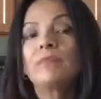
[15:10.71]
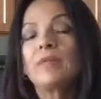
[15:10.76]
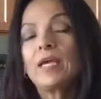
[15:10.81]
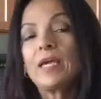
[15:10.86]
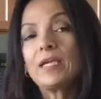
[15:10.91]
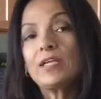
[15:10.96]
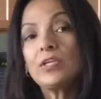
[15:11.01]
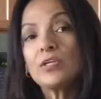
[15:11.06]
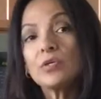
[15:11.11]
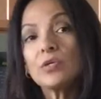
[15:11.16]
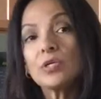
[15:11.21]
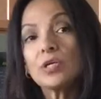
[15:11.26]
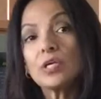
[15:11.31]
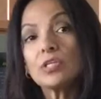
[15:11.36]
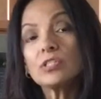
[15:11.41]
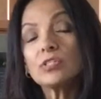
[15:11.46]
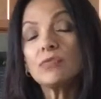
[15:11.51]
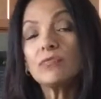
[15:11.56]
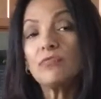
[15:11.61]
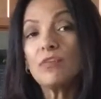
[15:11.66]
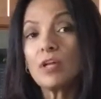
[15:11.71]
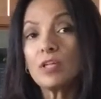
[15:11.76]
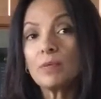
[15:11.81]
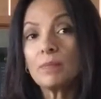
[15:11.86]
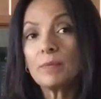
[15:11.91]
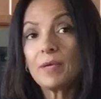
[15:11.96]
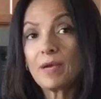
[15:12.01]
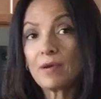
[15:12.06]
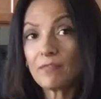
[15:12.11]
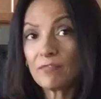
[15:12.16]
And you could also follow
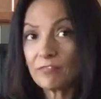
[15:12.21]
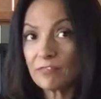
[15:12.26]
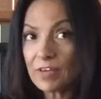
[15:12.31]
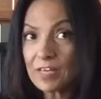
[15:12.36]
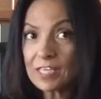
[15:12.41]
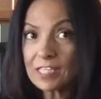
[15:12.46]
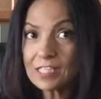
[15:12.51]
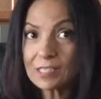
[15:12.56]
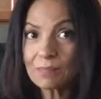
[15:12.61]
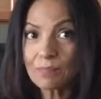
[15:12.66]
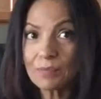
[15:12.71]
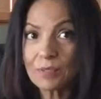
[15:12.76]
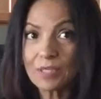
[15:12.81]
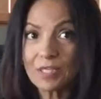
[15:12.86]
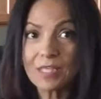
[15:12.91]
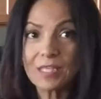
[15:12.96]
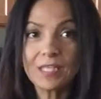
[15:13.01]
me on Facebook,